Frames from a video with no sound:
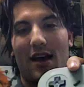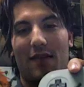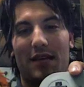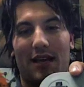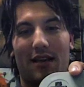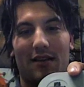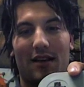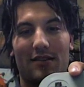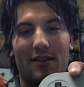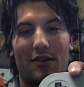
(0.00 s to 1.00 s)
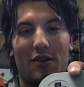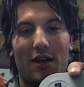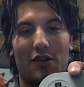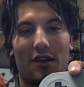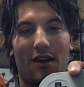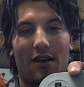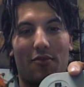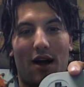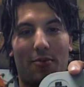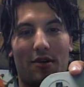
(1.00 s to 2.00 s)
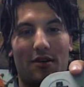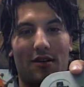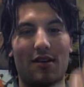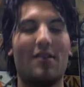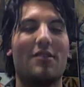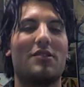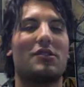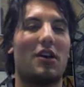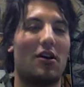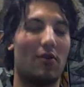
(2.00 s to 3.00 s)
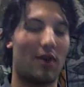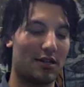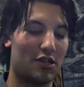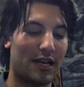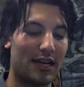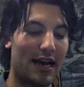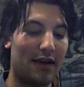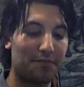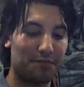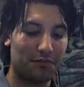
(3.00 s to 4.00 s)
I'm taking kids to the trash can proper. So check it out.